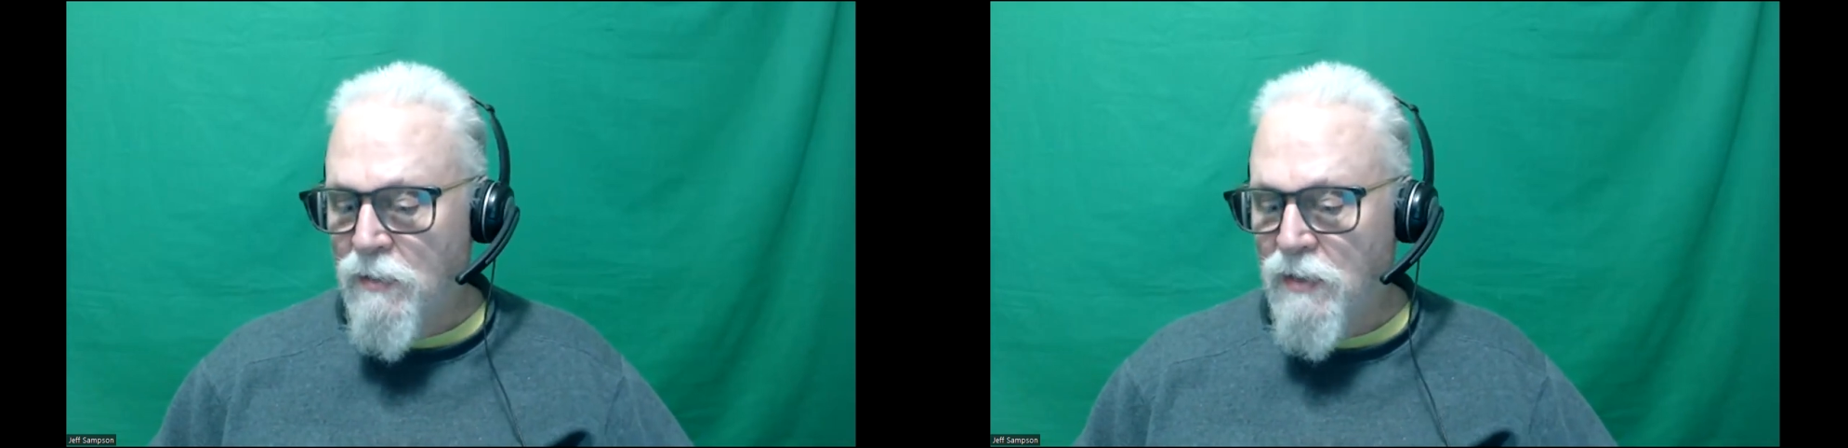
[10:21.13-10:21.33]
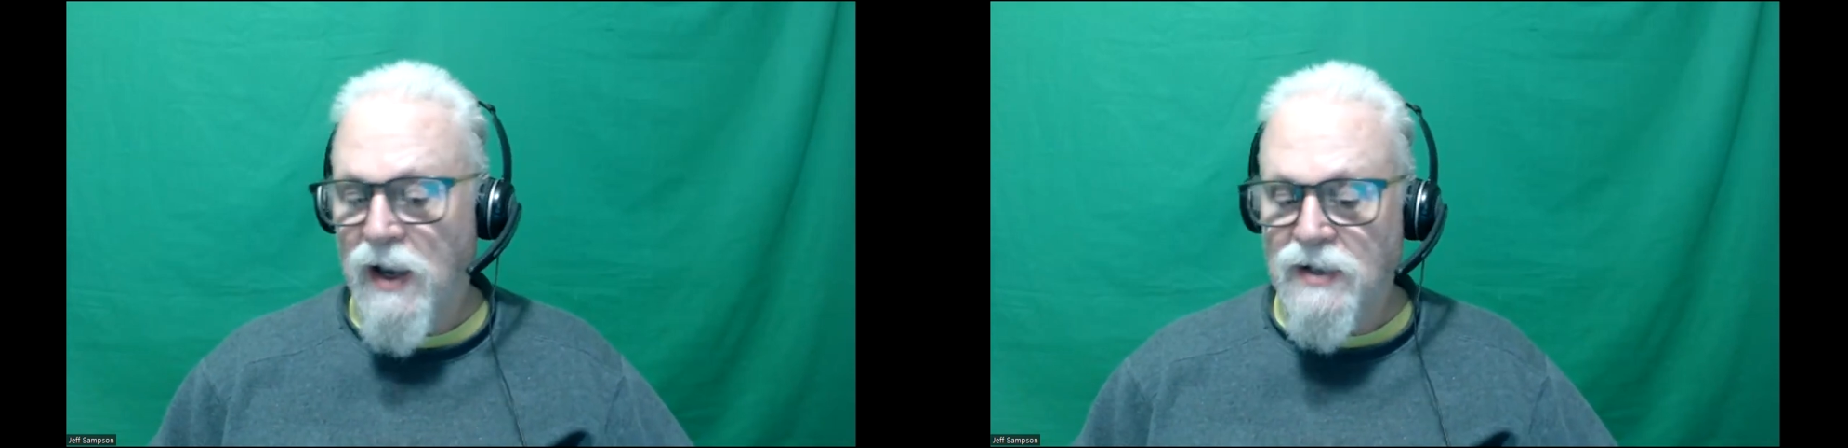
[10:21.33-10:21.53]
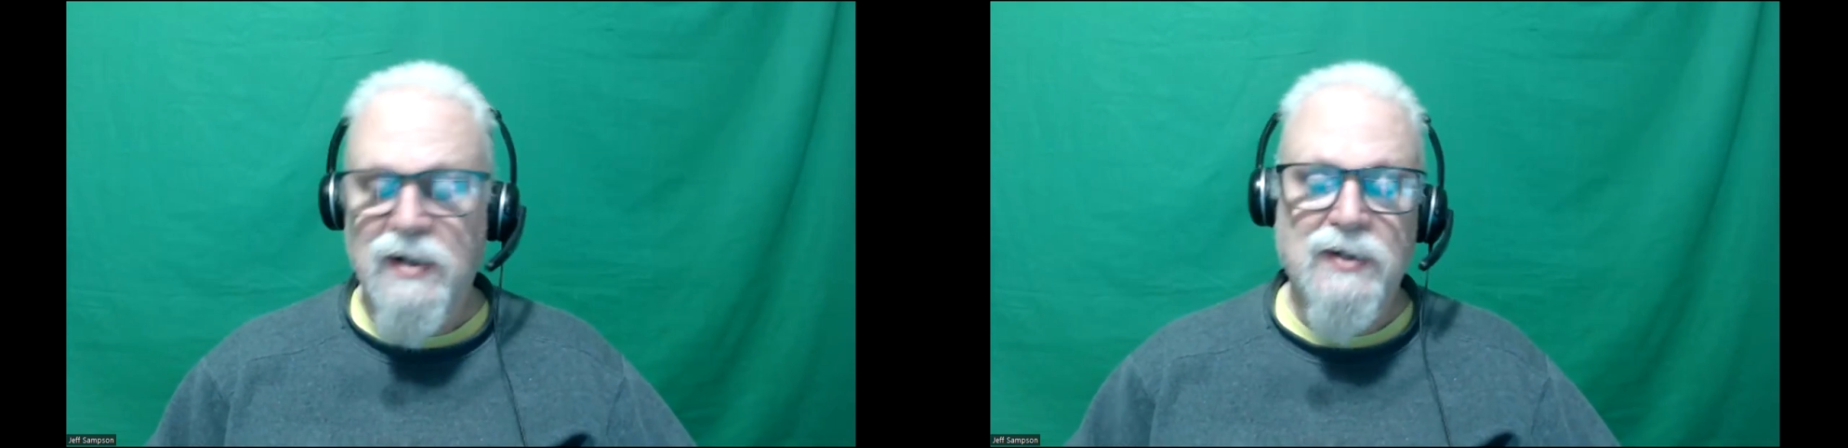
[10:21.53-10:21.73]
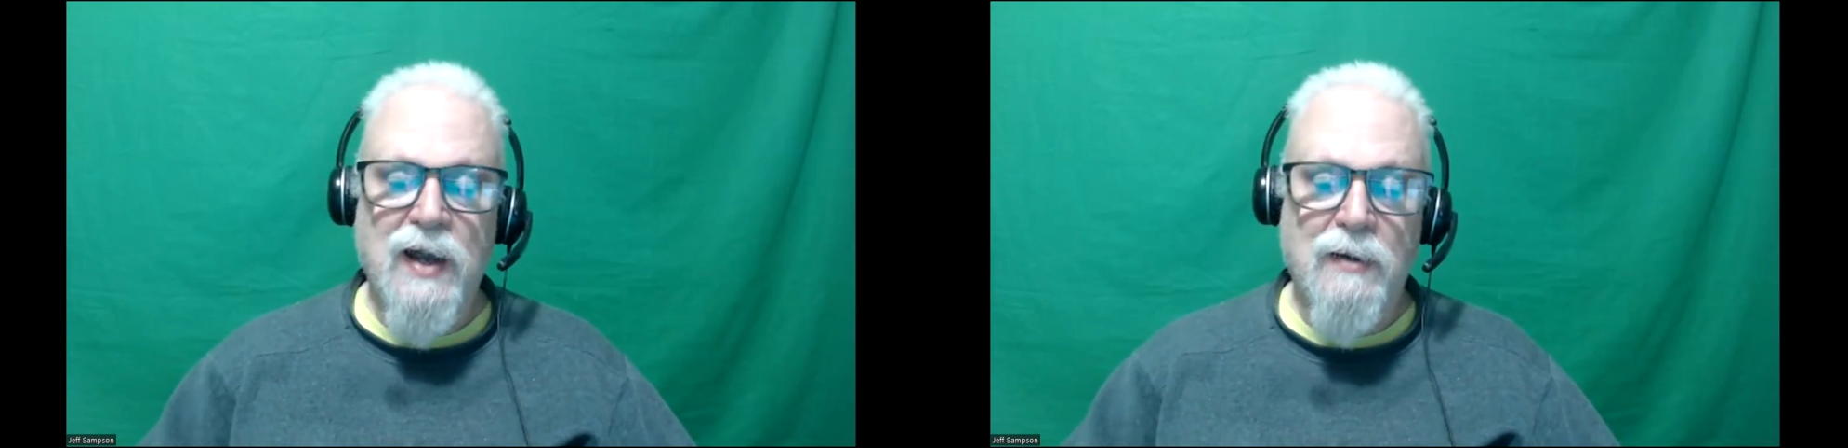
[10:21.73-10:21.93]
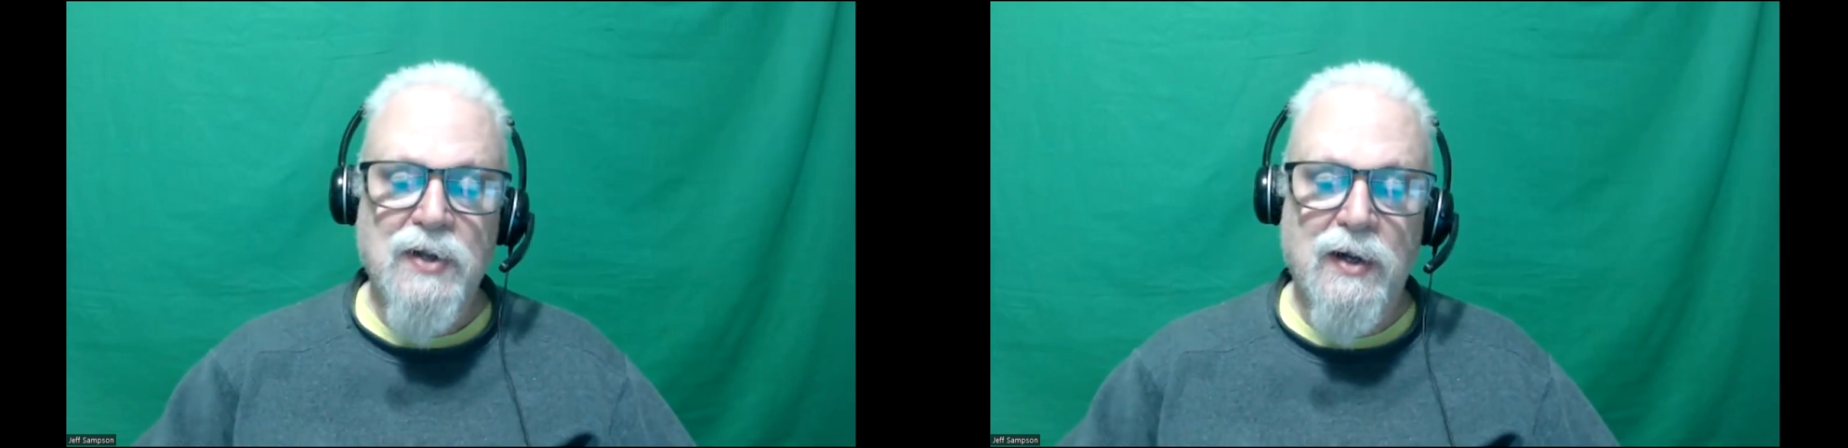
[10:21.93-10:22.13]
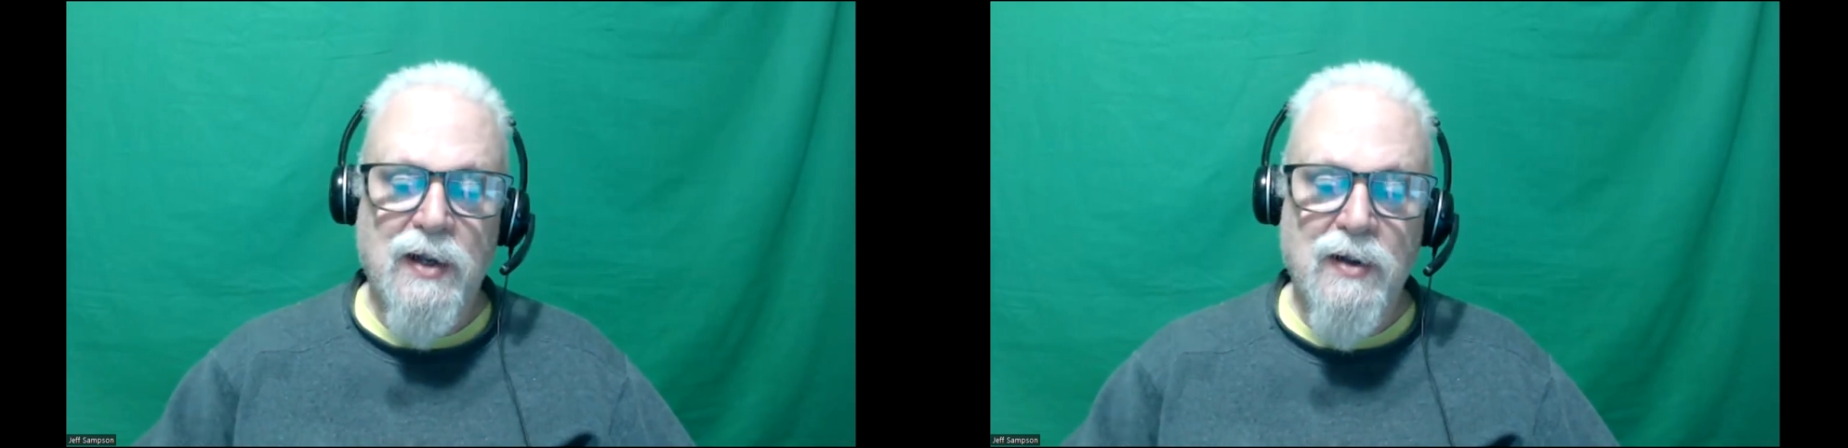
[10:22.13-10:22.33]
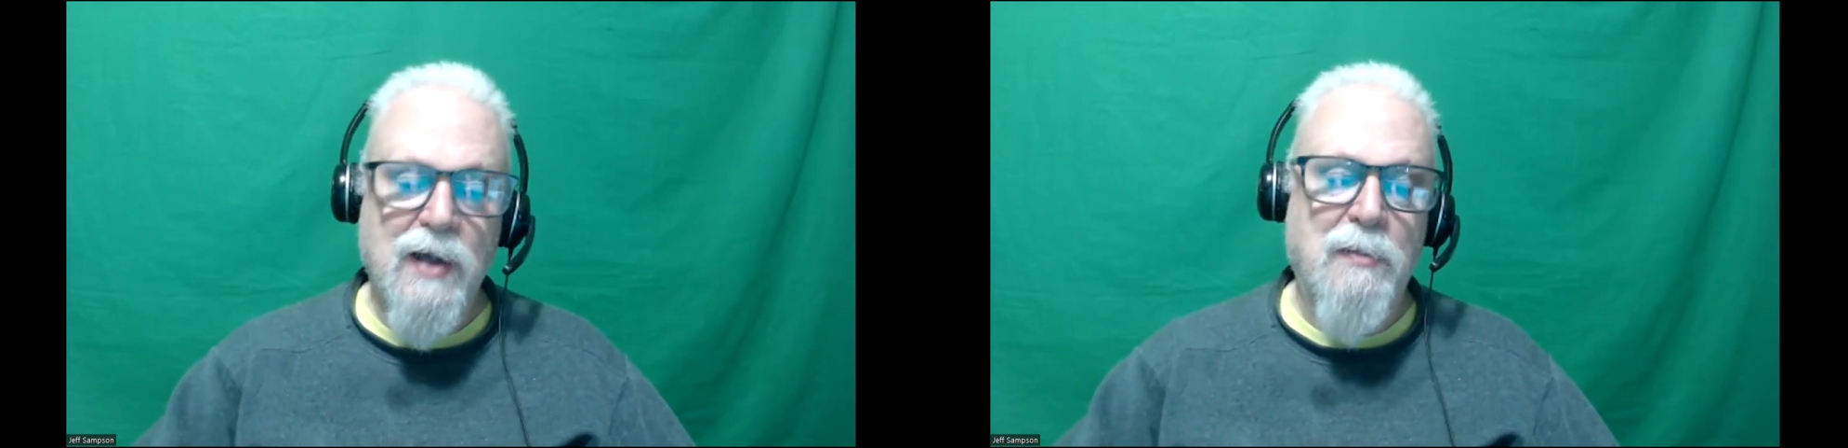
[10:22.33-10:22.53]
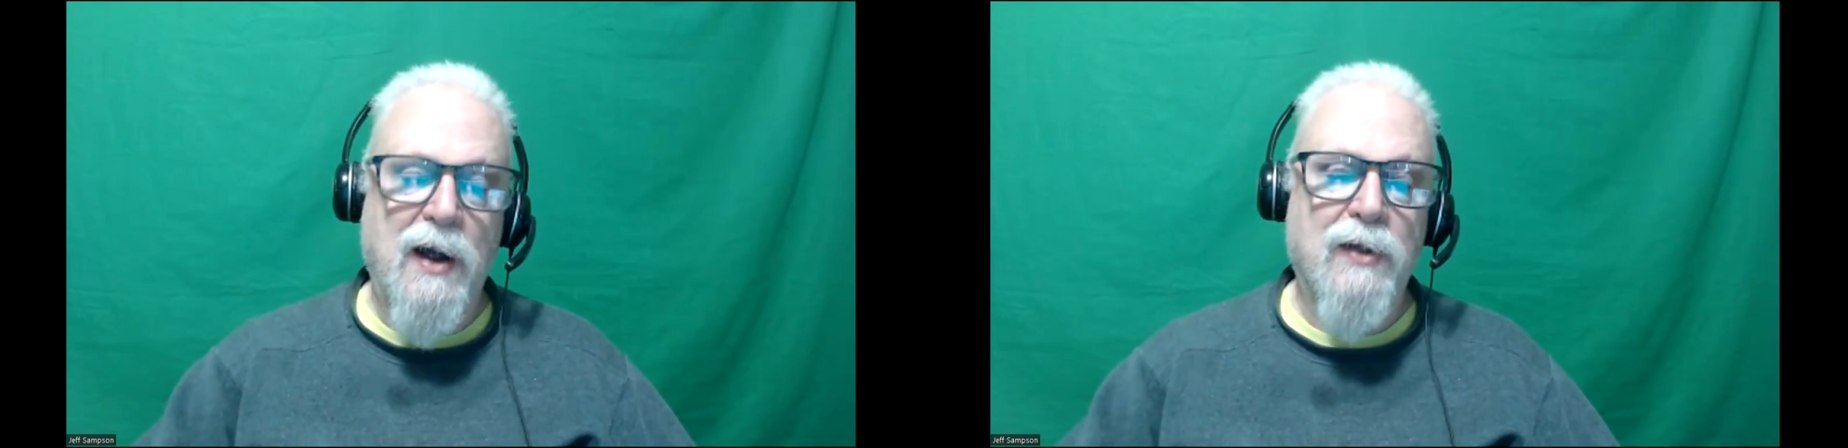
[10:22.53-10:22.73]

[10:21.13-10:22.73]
Because as I say, I was going to get my